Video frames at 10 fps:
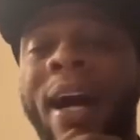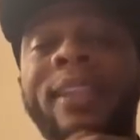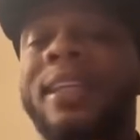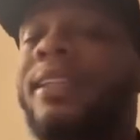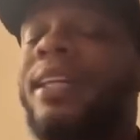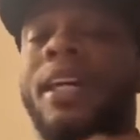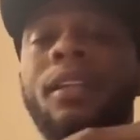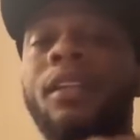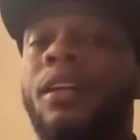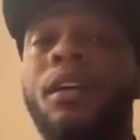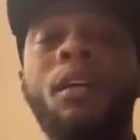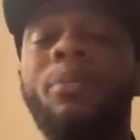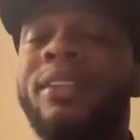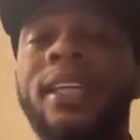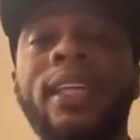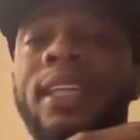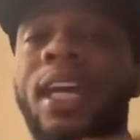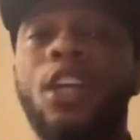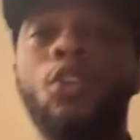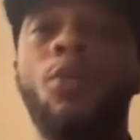I did nothing but take
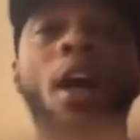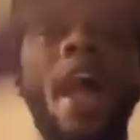care of you.